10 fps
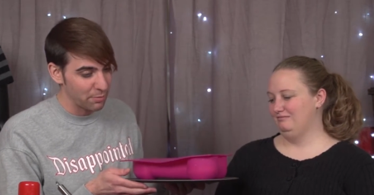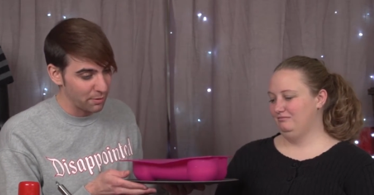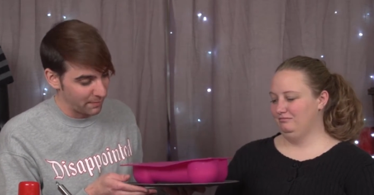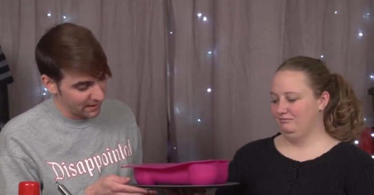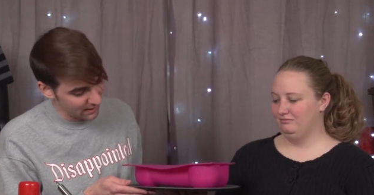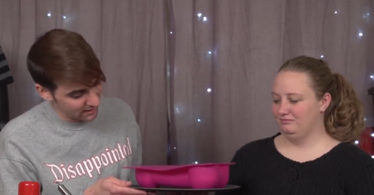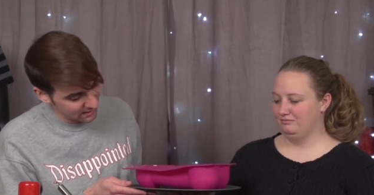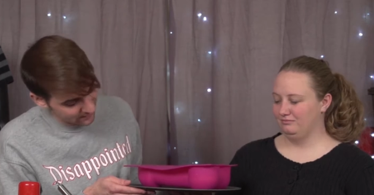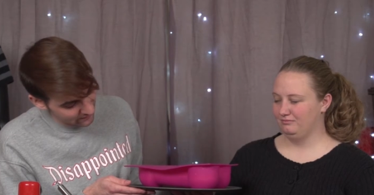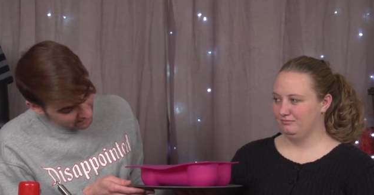Speaker 1: prepared.
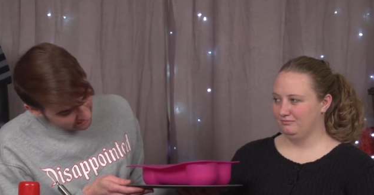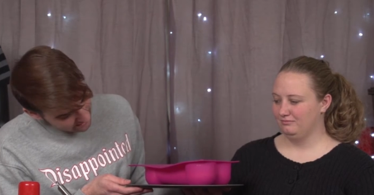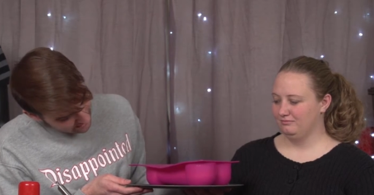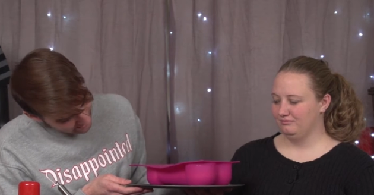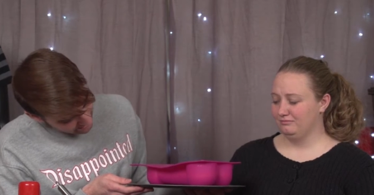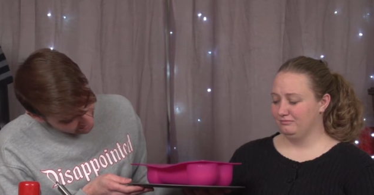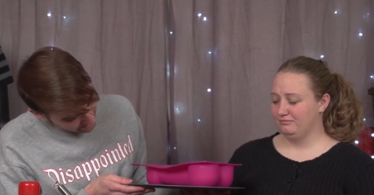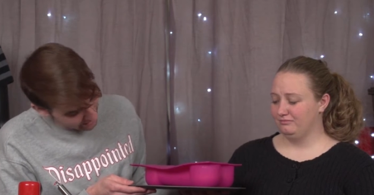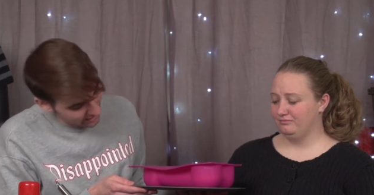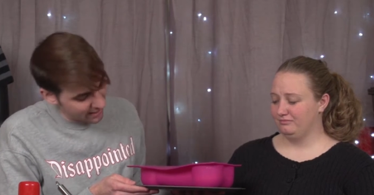All
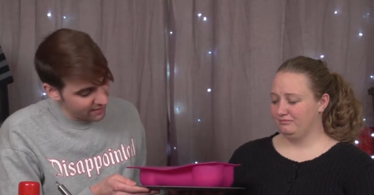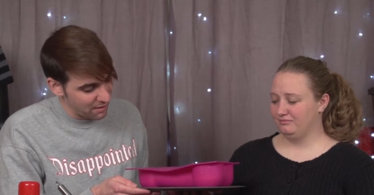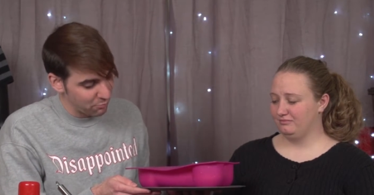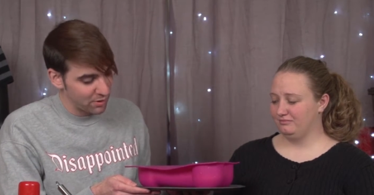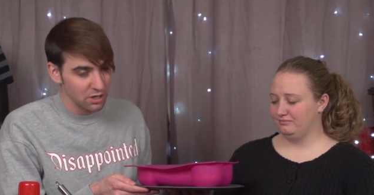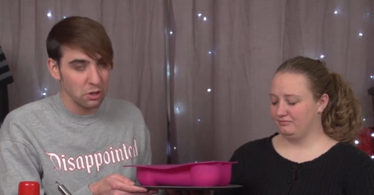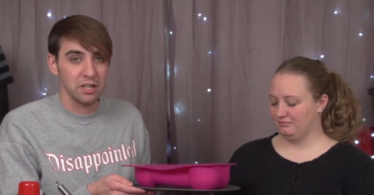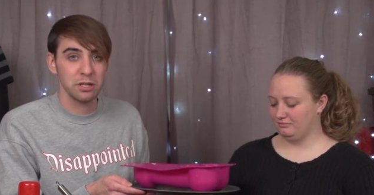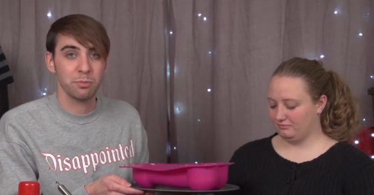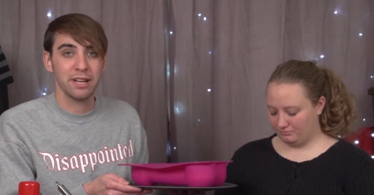right, and then we're
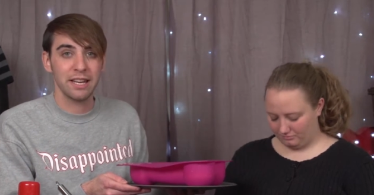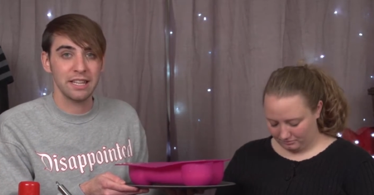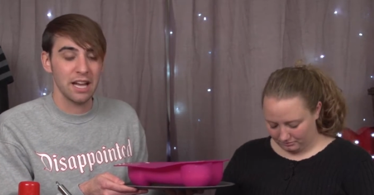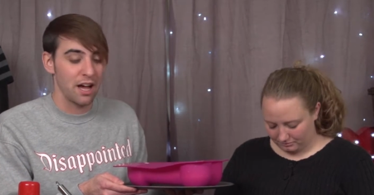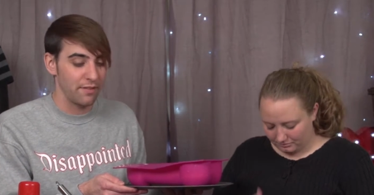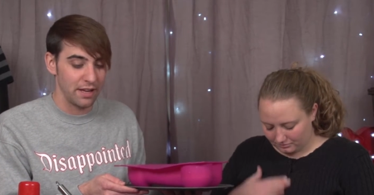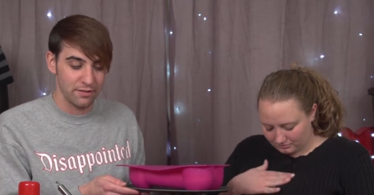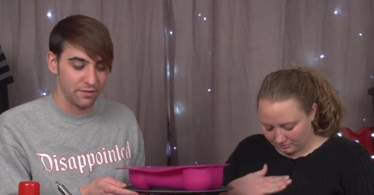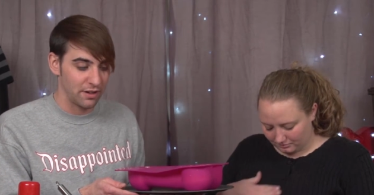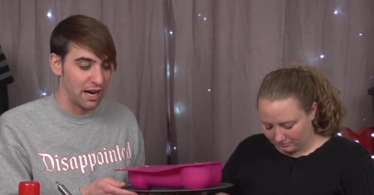going to put it in the
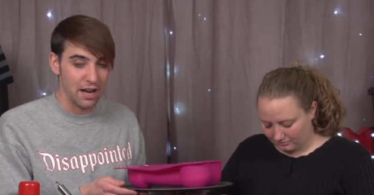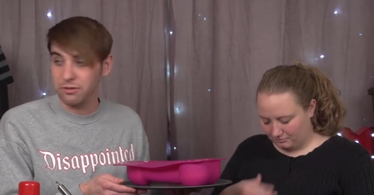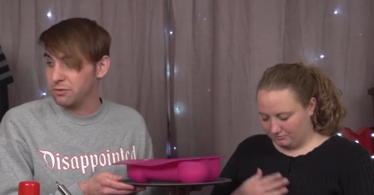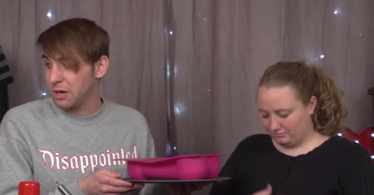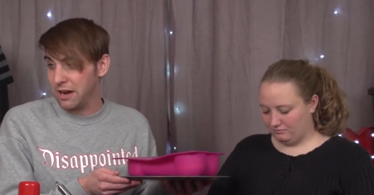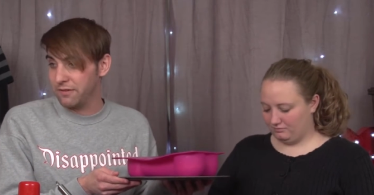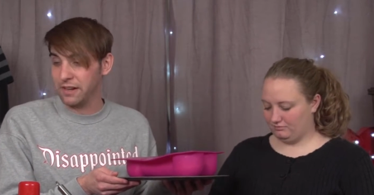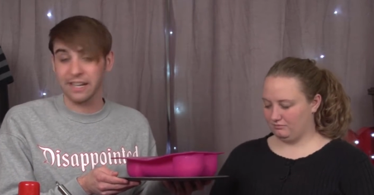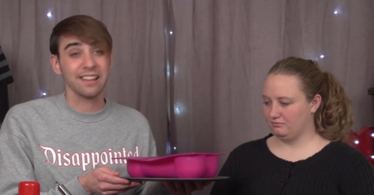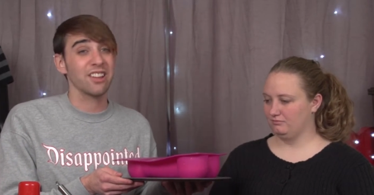oven for I don't know how
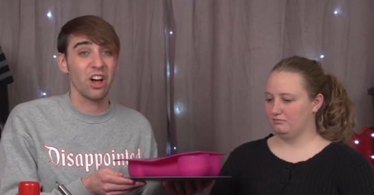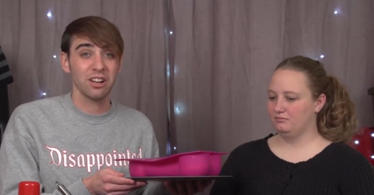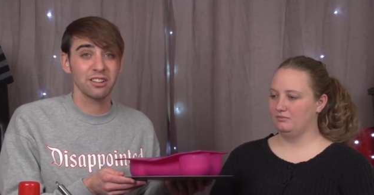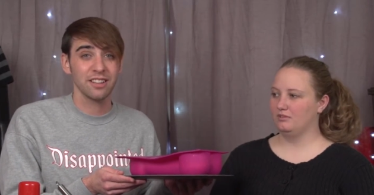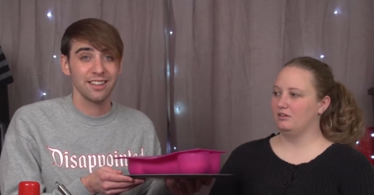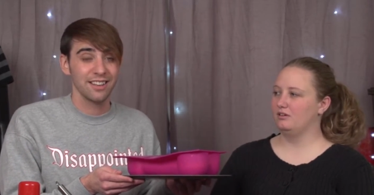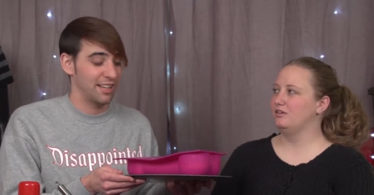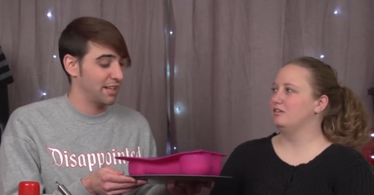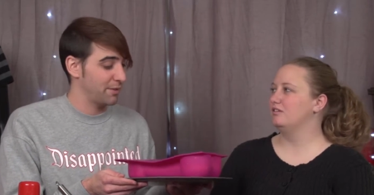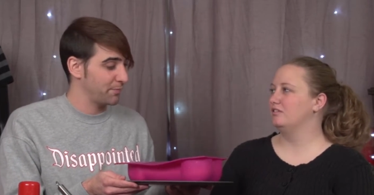fucking long.
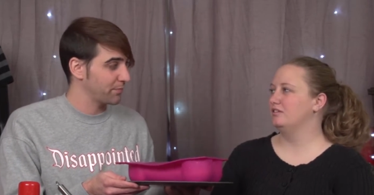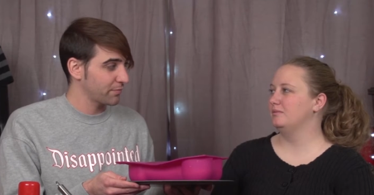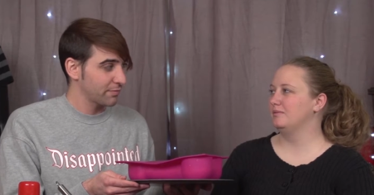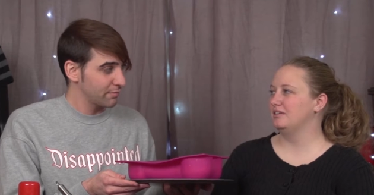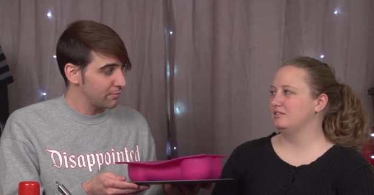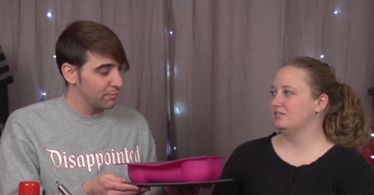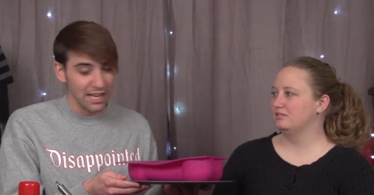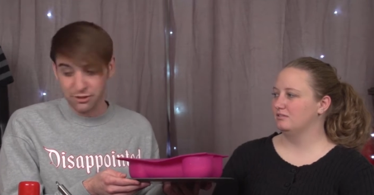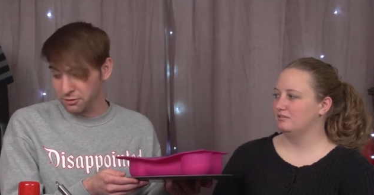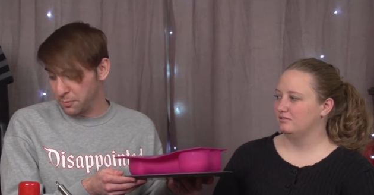
Speaker 2: 30 minutes.
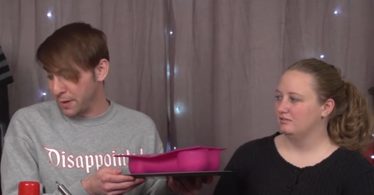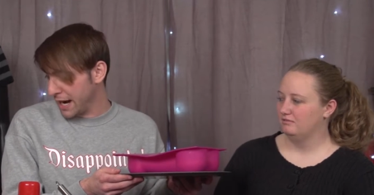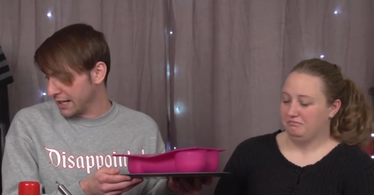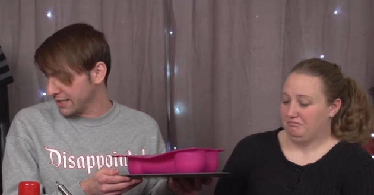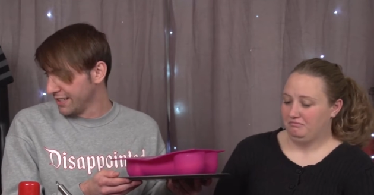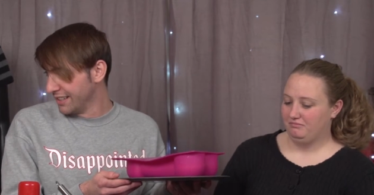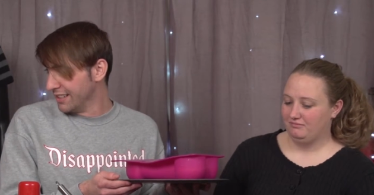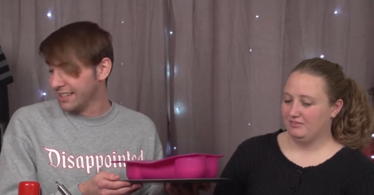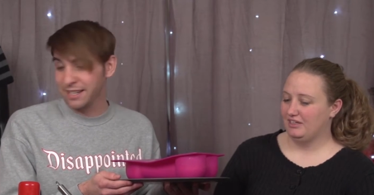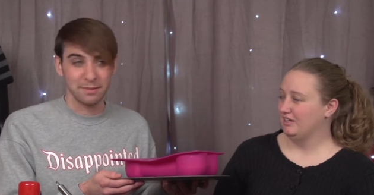
Speaker 1: Through the box.
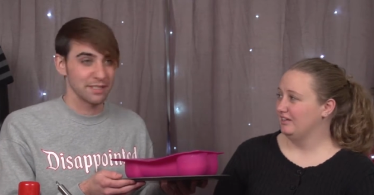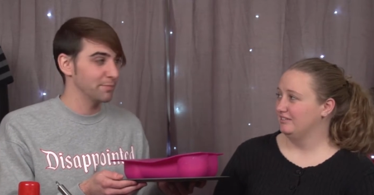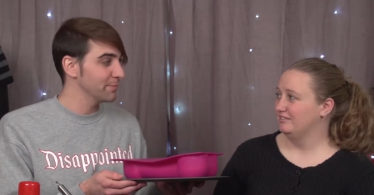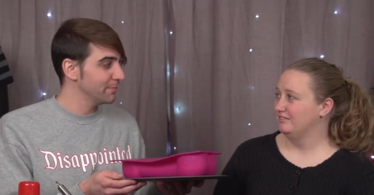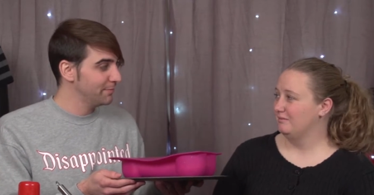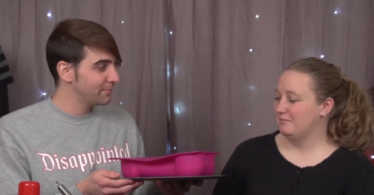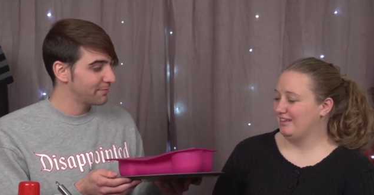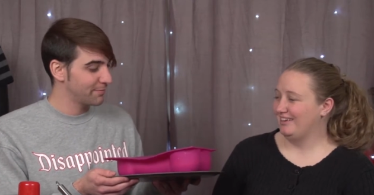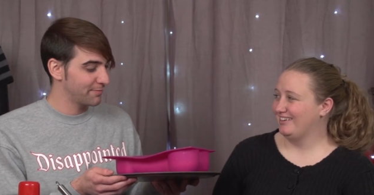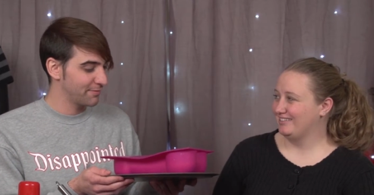
Speaker 2: Yeah, I'm gonna
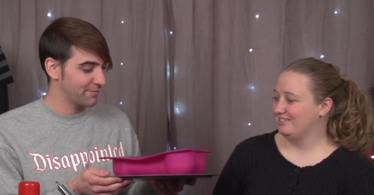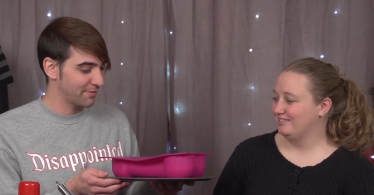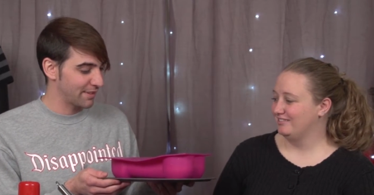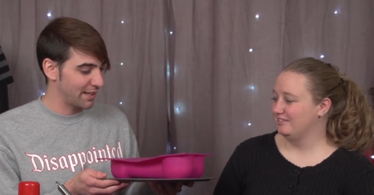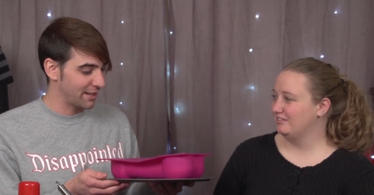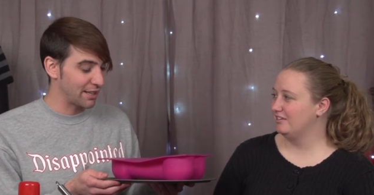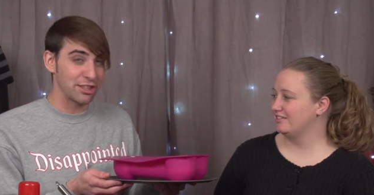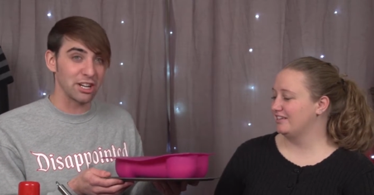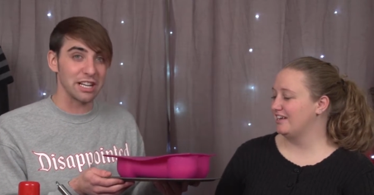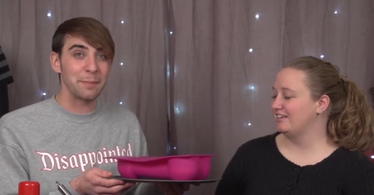guess.
Speaker 1: Okay, there's
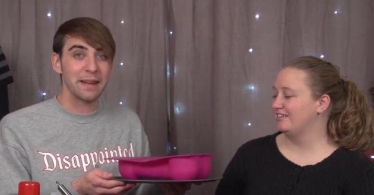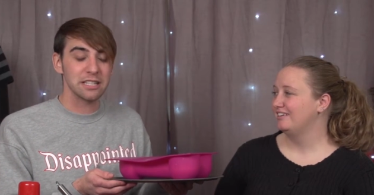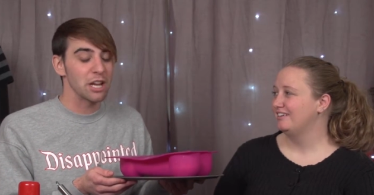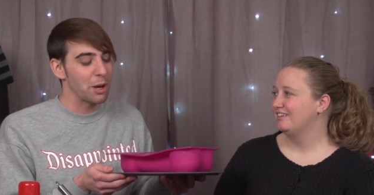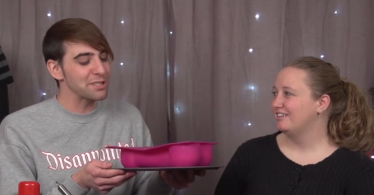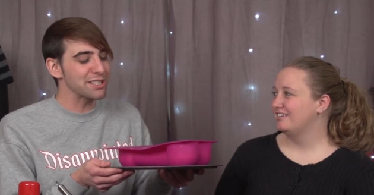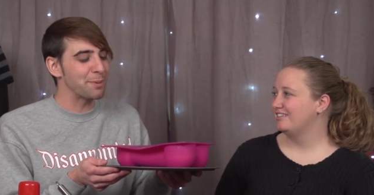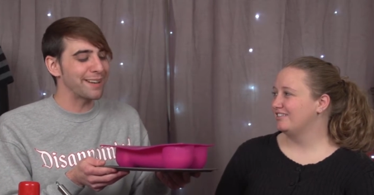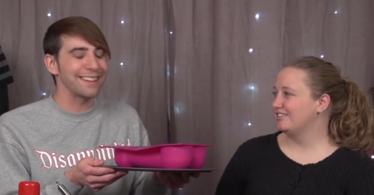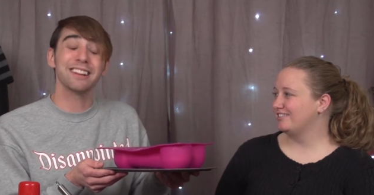30 minutes. I'm just gonna
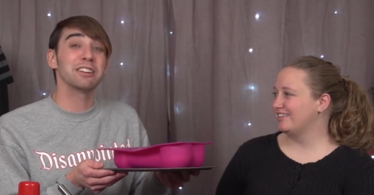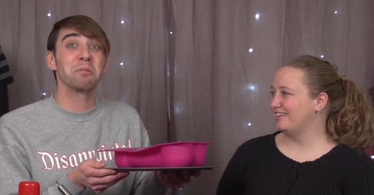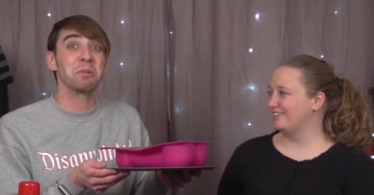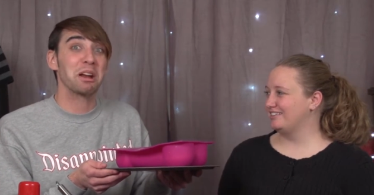put it in there and then